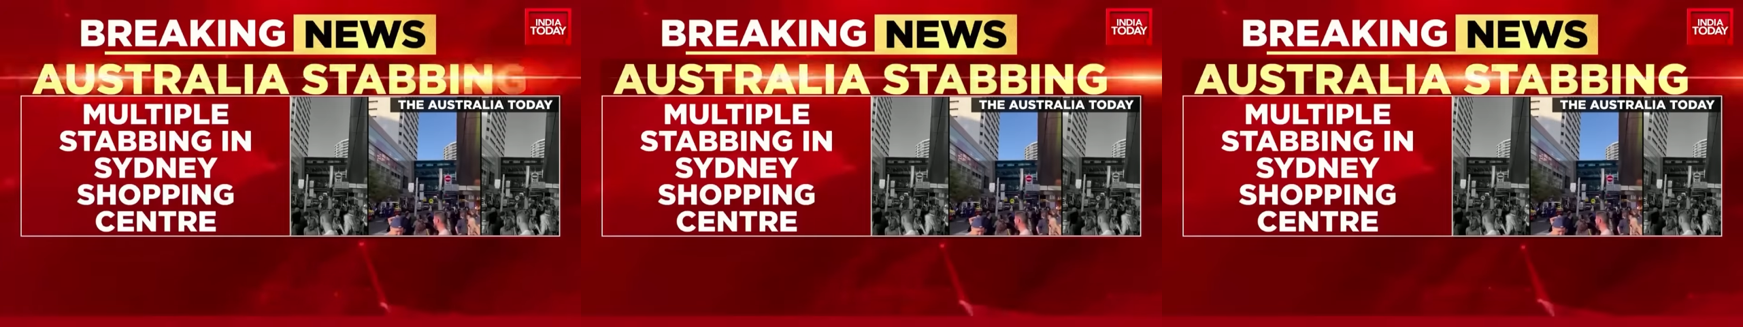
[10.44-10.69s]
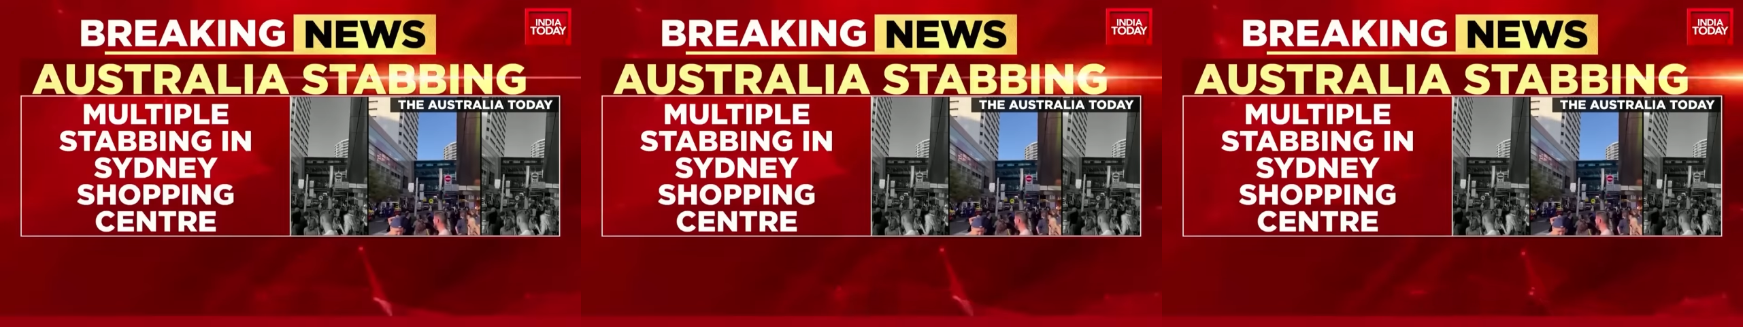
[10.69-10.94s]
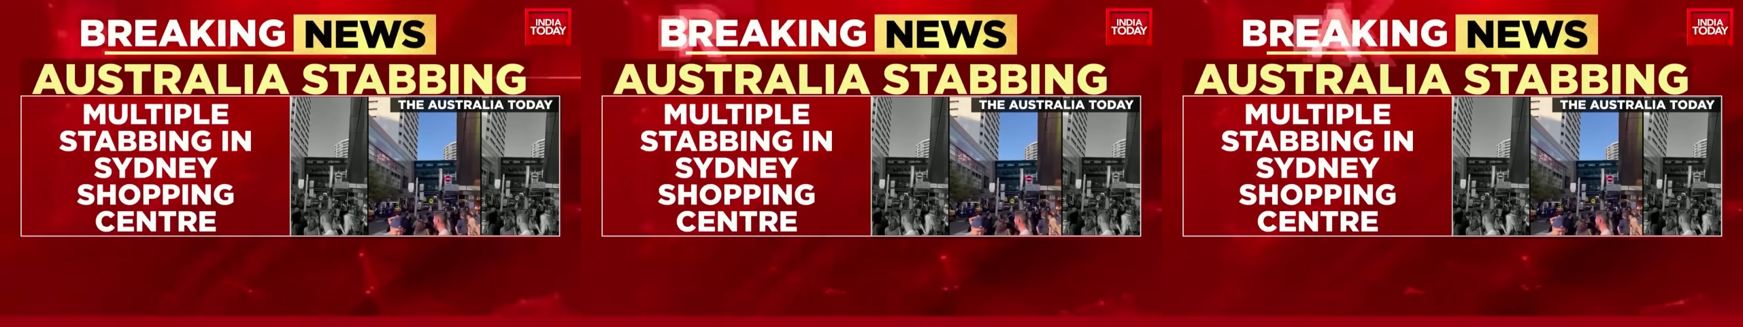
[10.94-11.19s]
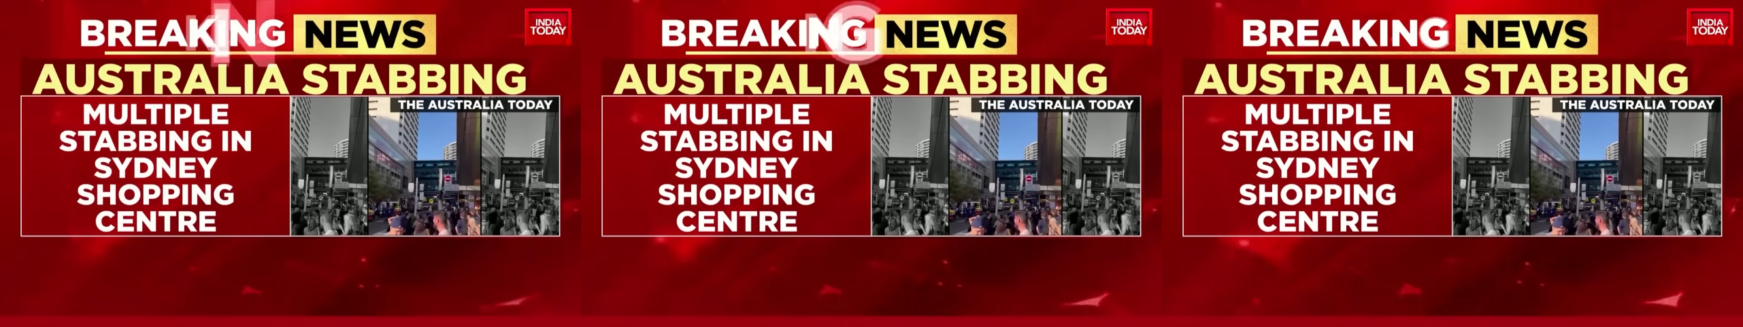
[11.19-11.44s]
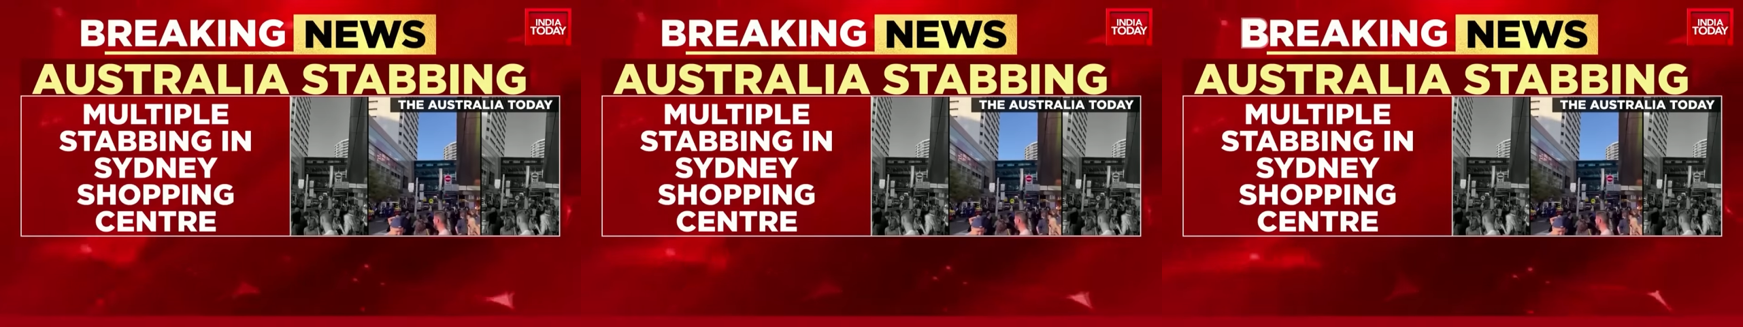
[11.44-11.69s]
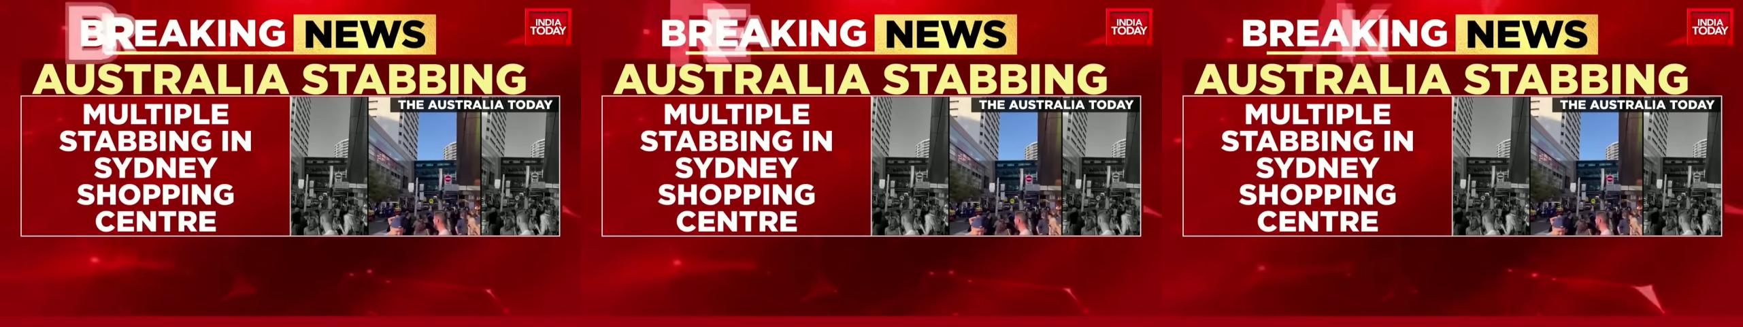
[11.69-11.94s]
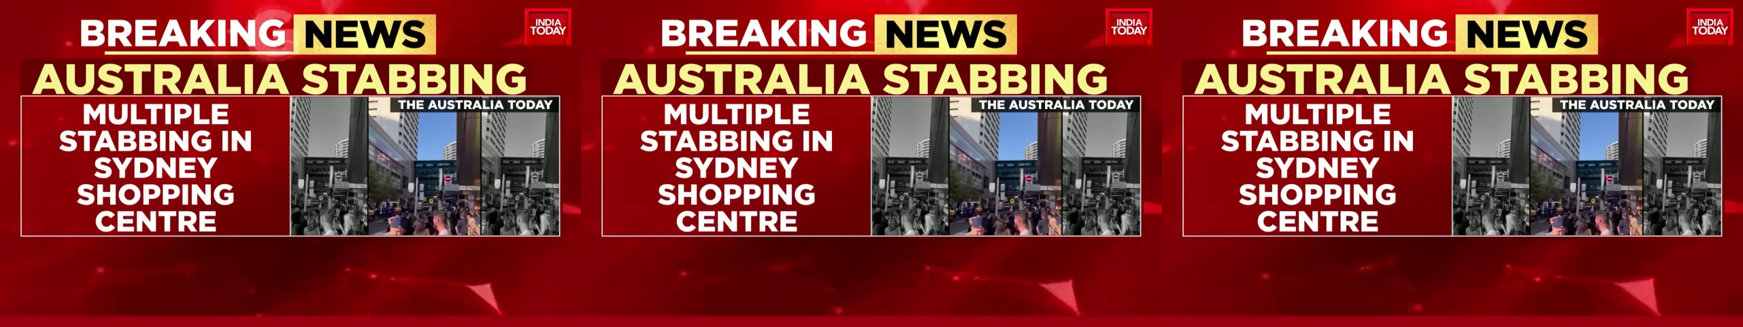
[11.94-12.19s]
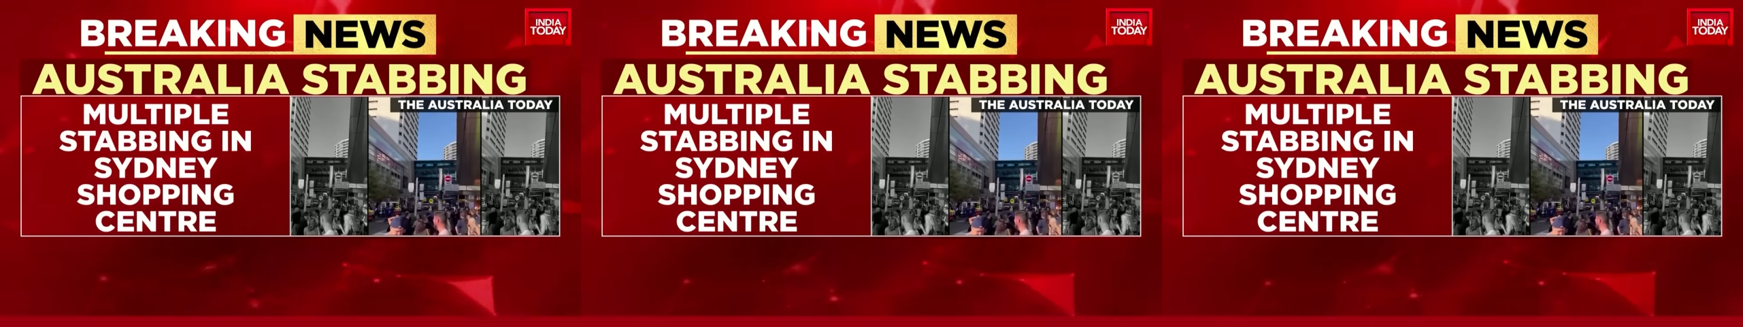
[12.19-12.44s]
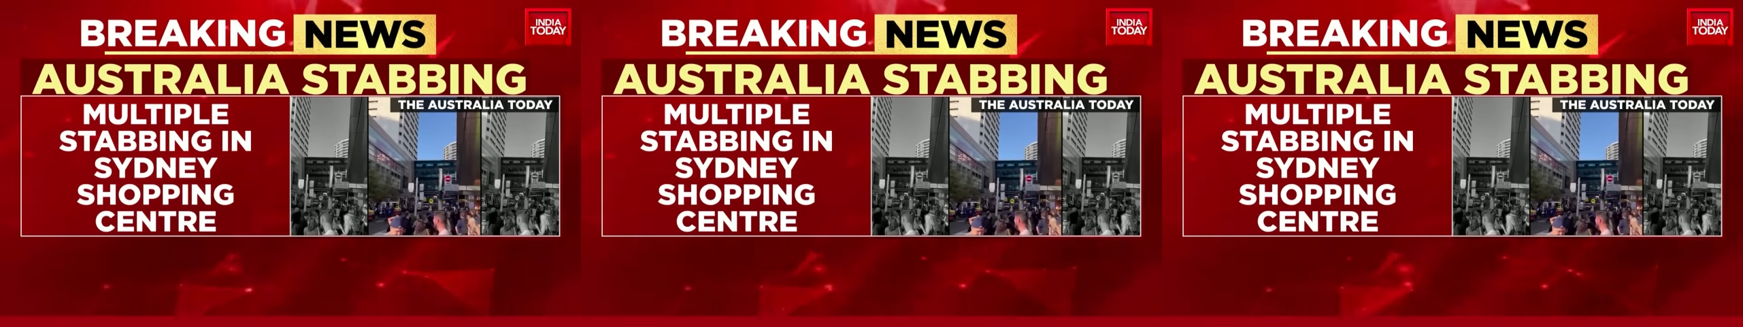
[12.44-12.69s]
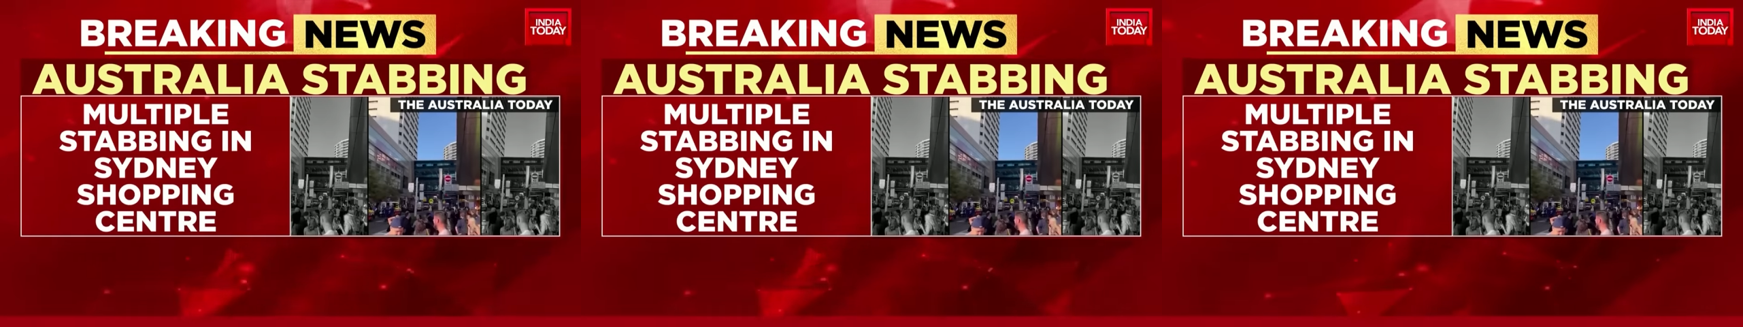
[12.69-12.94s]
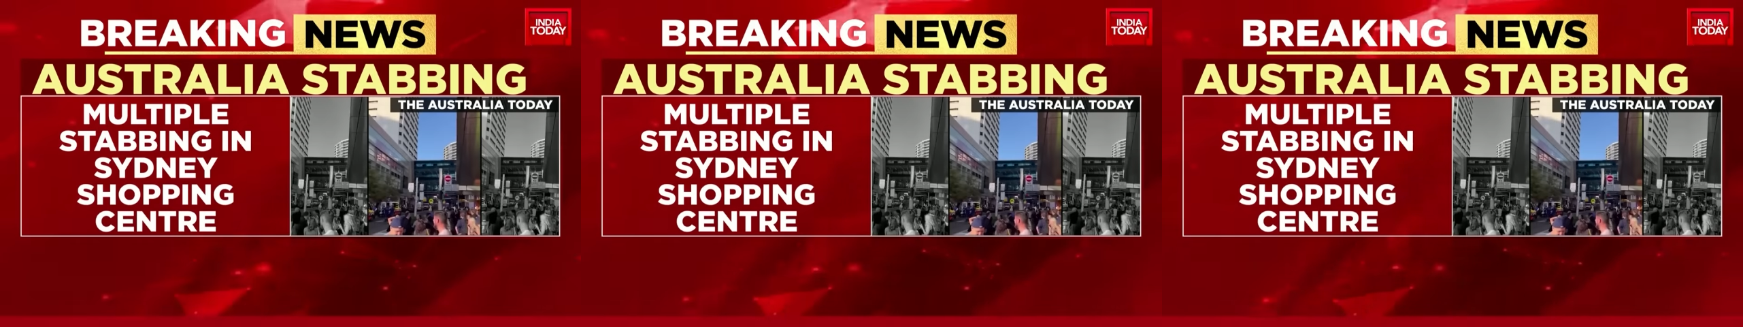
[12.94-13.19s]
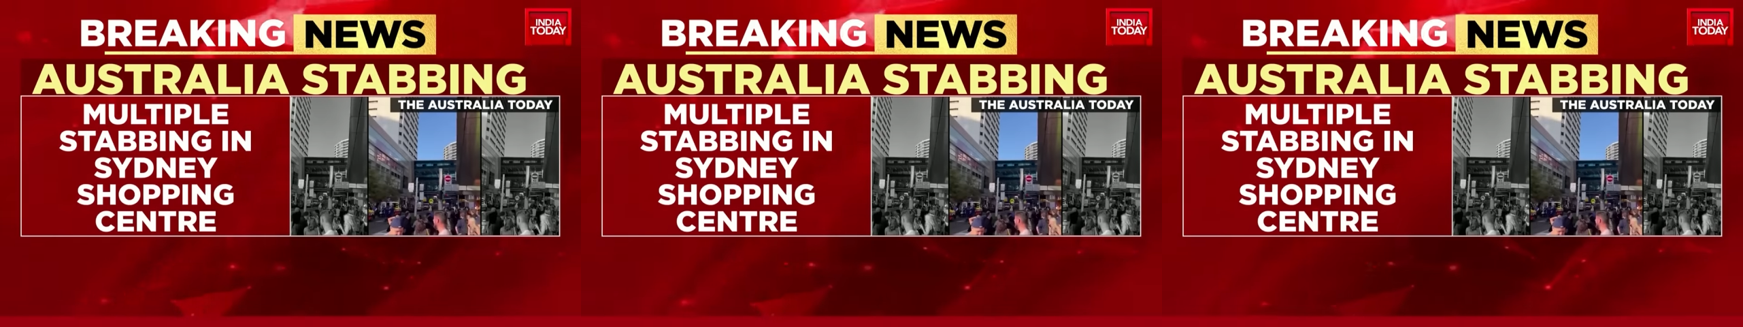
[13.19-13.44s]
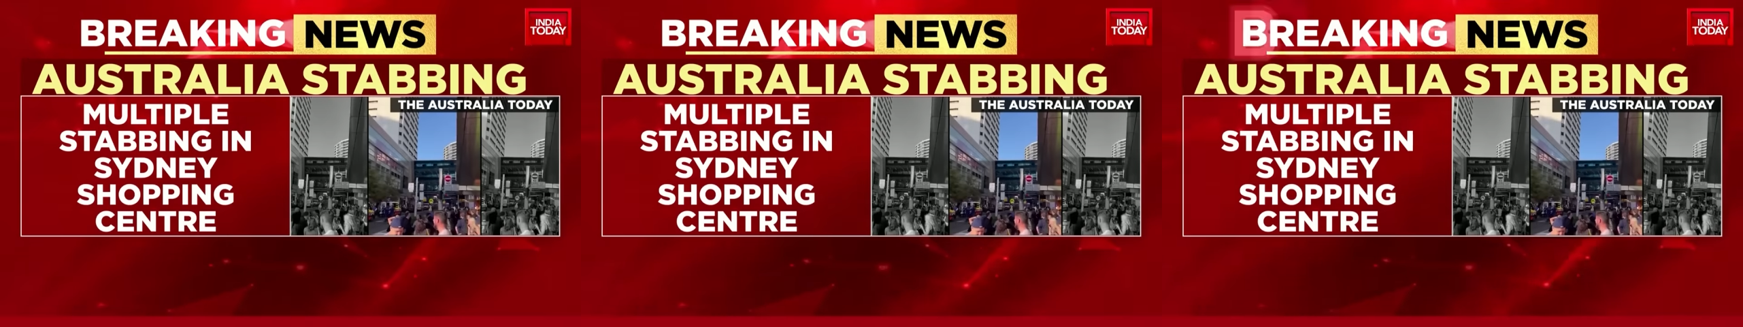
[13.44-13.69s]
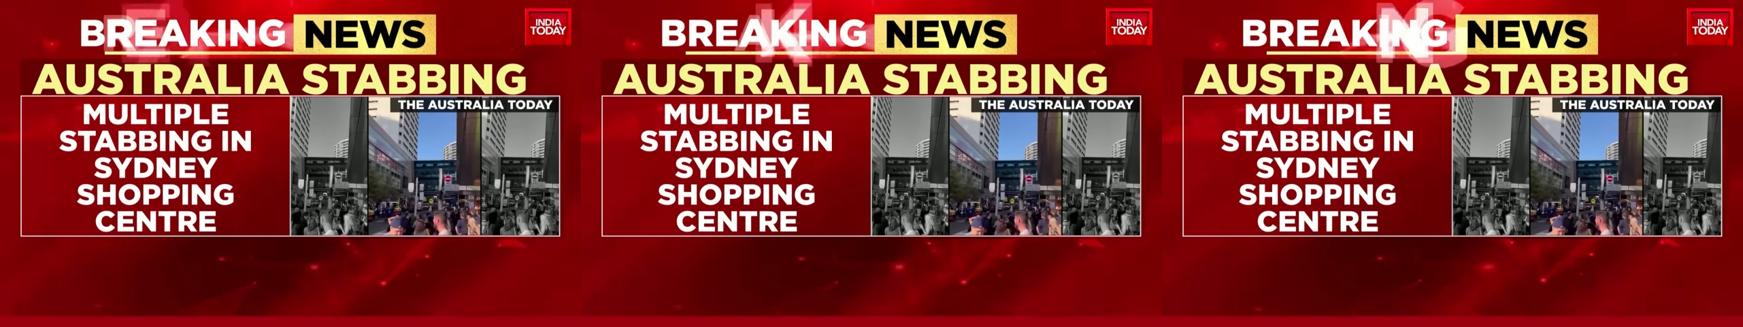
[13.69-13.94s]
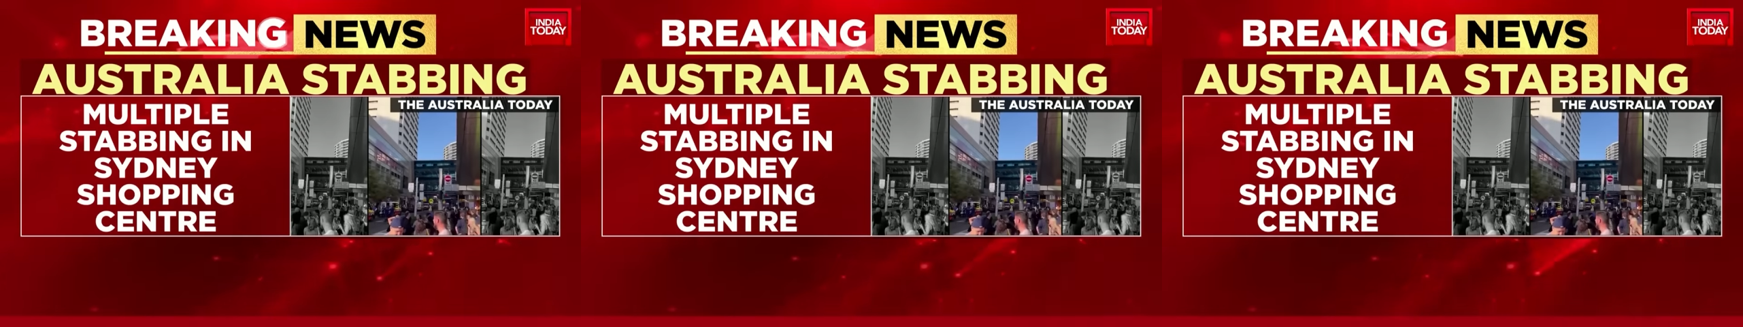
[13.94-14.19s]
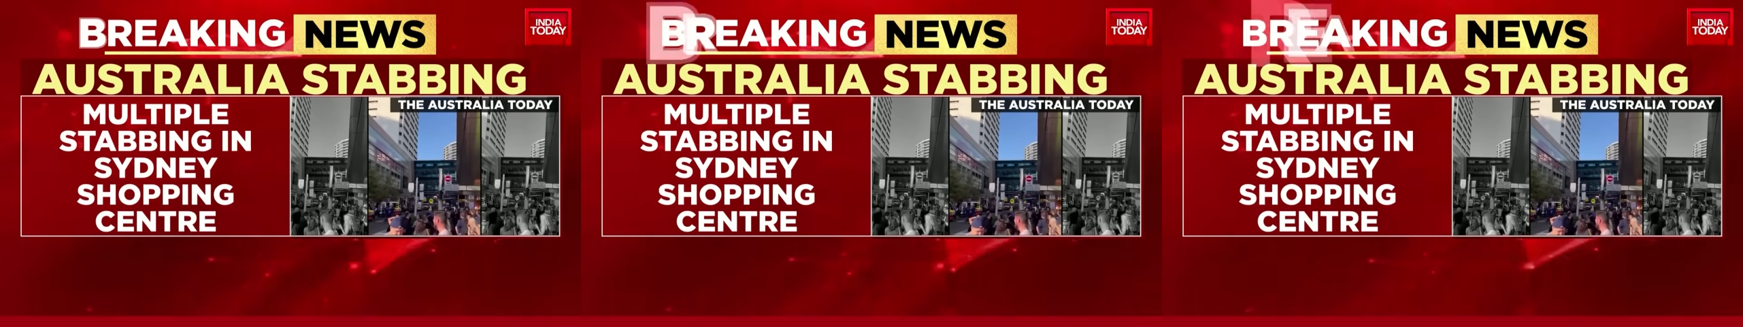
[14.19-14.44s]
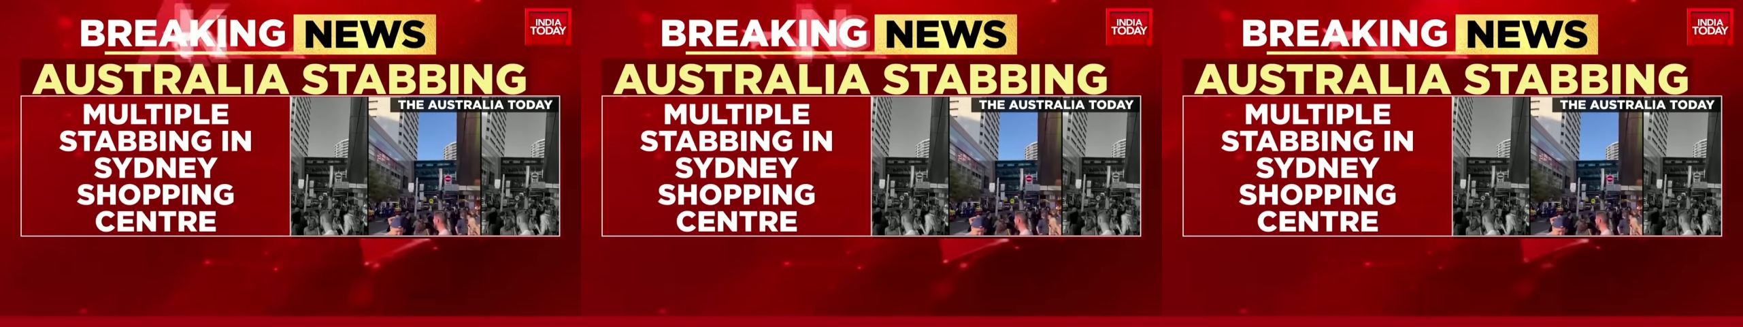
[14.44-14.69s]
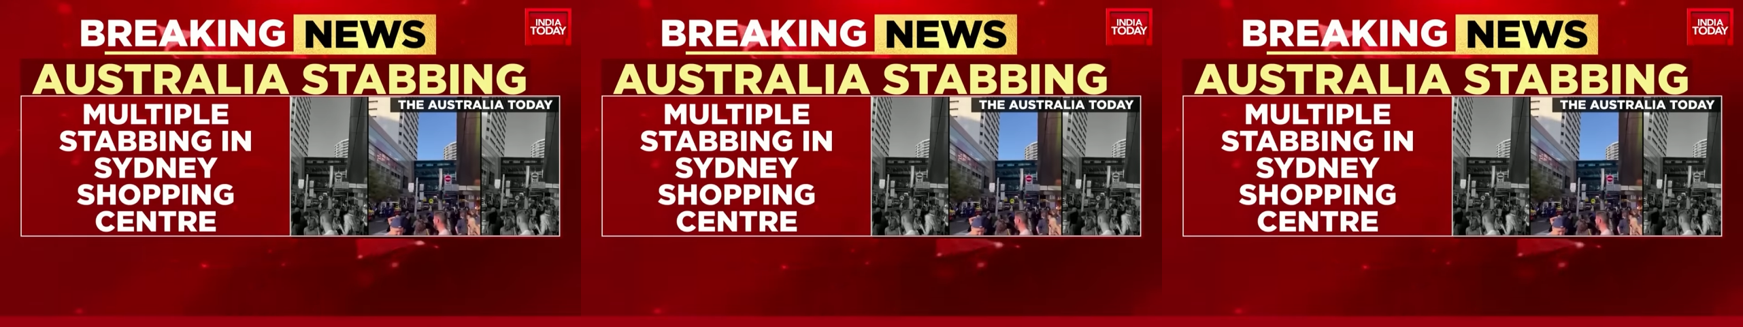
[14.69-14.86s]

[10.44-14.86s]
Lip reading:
No face is visible, so there are no lips to read.